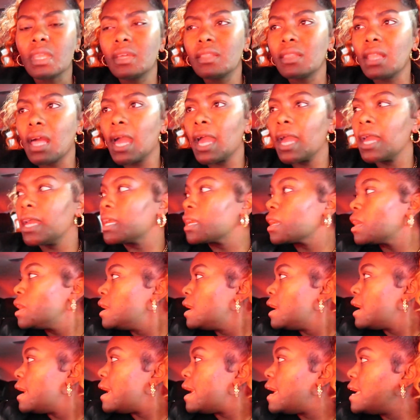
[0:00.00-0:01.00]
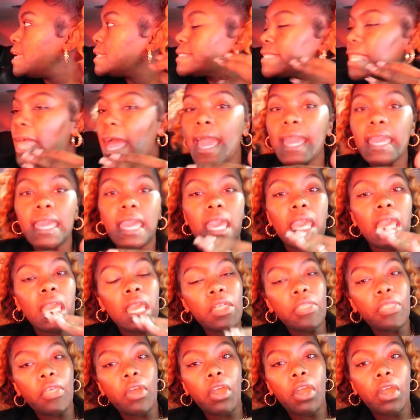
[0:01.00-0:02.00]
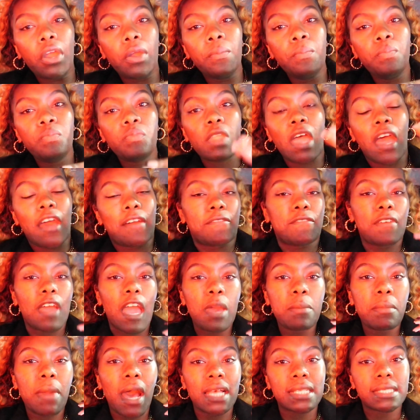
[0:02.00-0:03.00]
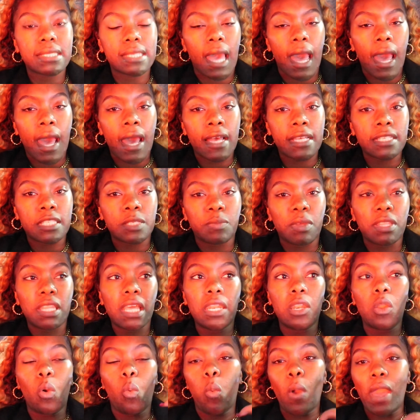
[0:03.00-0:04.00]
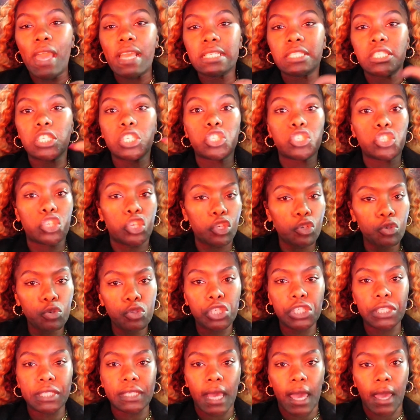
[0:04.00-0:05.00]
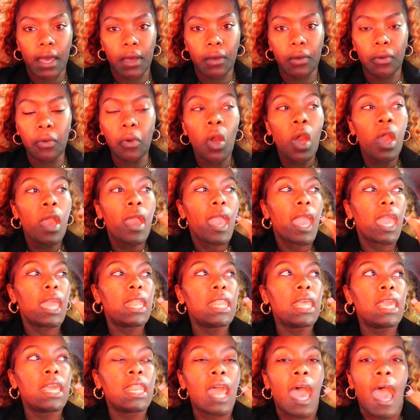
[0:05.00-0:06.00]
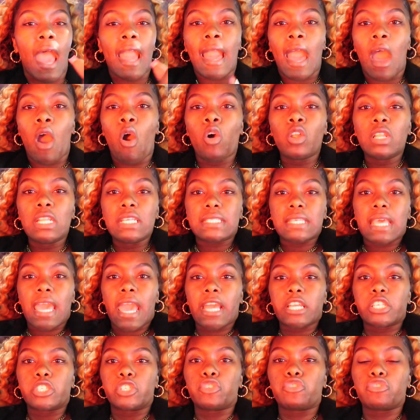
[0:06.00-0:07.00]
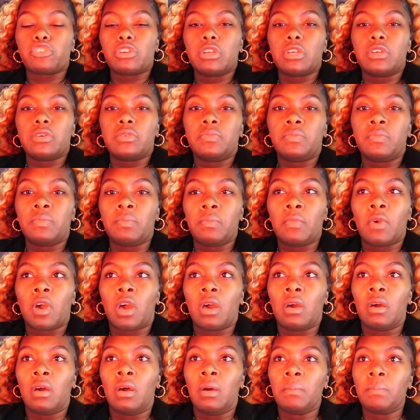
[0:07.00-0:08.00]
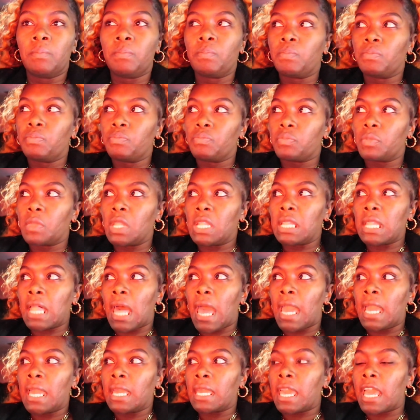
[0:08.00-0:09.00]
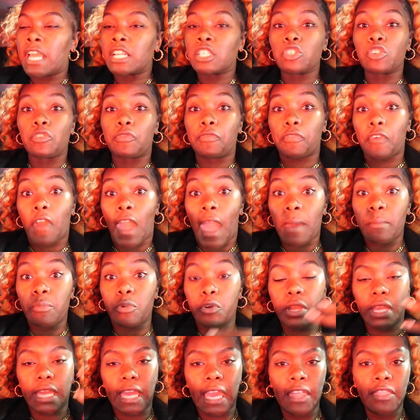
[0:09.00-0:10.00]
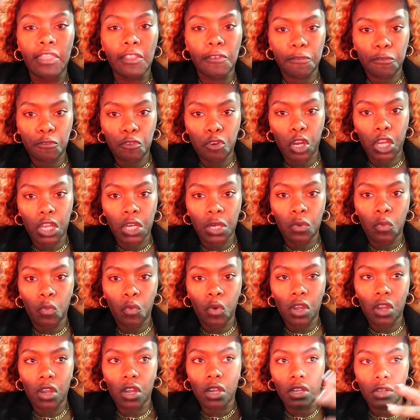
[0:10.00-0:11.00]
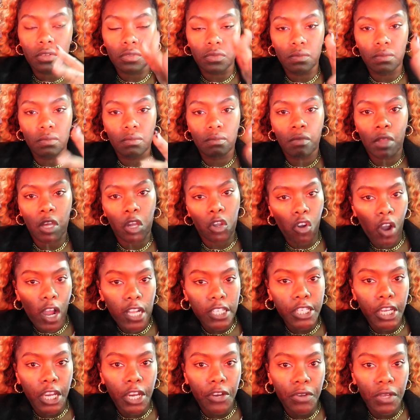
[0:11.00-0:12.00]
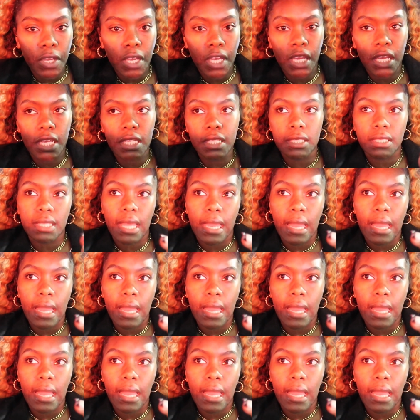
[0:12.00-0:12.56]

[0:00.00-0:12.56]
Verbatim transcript: like it's like either i find my size but then the waist is huge as hell and then i got all this extra um like extra fabric in the front where my crotch area is it's